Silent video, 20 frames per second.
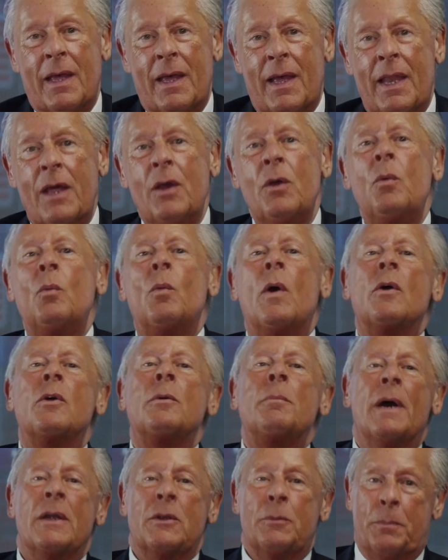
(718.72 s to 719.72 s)
Hello and
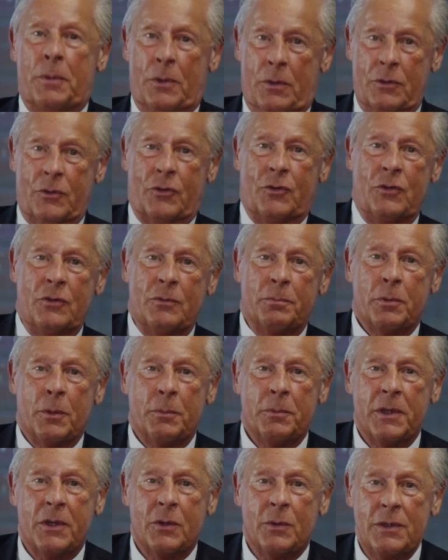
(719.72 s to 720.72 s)
welcome back to part 2 of
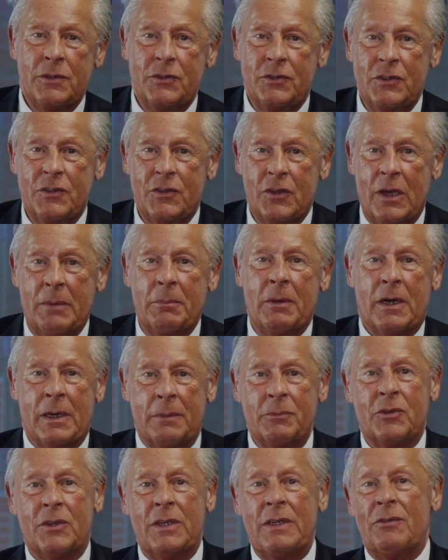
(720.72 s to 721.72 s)
Property Question Time.
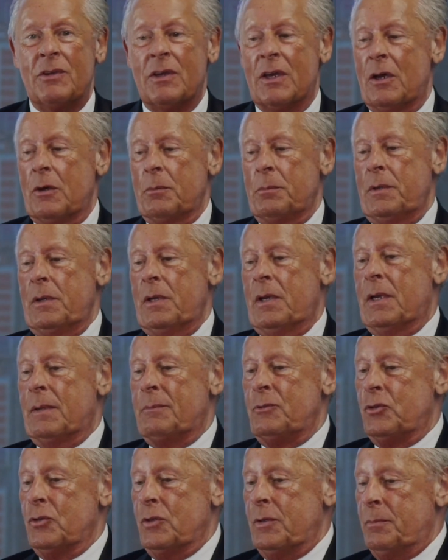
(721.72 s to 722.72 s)
I'm Stephen Galpin and
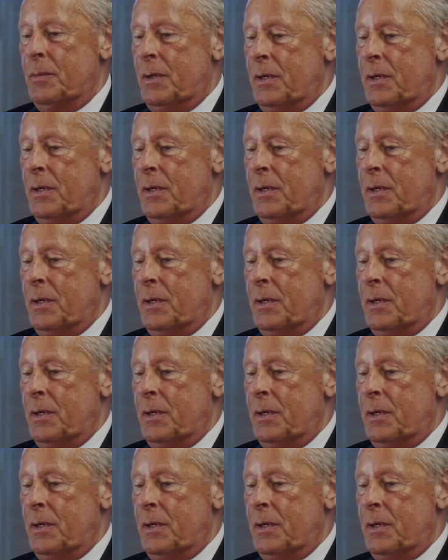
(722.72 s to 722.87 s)
I'm joined